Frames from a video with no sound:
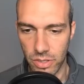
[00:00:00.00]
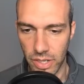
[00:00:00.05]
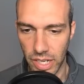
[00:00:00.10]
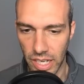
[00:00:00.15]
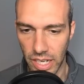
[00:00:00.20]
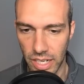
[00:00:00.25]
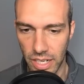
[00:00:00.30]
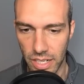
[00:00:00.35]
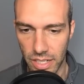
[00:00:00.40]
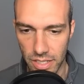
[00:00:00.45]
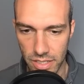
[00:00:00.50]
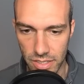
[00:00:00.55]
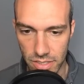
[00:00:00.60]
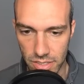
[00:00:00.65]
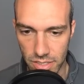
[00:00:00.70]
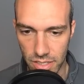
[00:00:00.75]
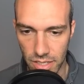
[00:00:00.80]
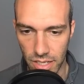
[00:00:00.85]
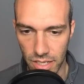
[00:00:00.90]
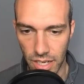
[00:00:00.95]
and it is
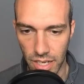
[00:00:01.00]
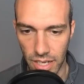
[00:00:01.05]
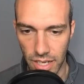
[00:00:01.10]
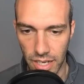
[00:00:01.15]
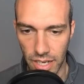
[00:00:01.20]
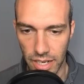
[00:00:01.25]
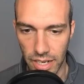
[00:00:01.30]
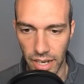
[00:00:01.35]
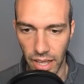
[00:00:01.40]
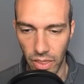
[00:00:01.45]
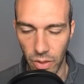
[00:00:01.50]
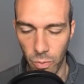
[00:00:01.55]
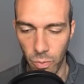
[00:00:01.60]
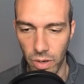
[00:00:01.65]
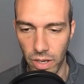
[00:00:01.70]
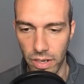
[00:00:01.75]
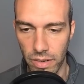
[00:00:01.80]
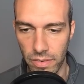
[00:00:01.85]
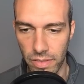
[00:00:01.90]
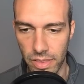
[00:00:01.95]
another
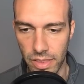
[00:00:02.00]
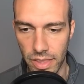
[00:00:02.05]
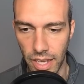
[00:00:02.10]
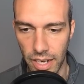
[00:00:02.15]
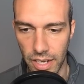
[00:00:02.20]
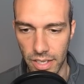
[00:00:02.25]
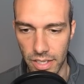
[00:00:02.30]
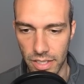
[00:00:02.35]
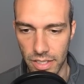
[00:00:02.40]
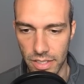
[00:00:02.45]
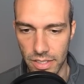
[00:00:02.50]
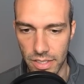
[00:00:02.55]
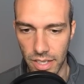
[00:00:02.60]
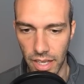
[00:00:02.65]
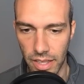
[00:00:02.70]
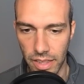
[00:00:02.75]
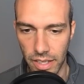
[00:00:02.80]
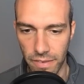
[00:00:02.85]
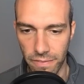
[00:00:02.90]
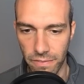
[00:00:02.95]
one that is, I
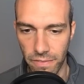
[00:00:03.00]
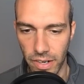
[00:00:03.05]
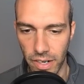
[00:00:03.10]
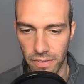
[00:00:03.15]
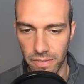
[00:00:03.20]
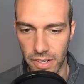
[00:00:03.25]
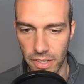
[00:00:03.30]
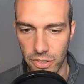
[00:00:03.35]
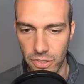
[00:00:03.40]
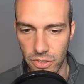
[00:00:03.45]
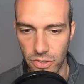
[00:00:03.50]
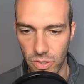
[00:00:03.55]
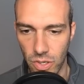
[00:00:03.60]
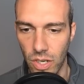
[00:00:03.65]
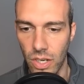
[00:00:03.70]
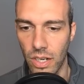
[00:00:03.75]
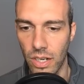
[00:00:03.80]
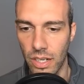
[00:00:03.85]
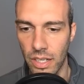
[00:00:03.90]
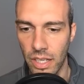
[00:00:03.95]
think, very, very
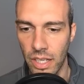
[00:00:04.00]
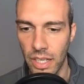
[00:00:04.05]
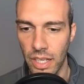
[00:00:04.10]
strong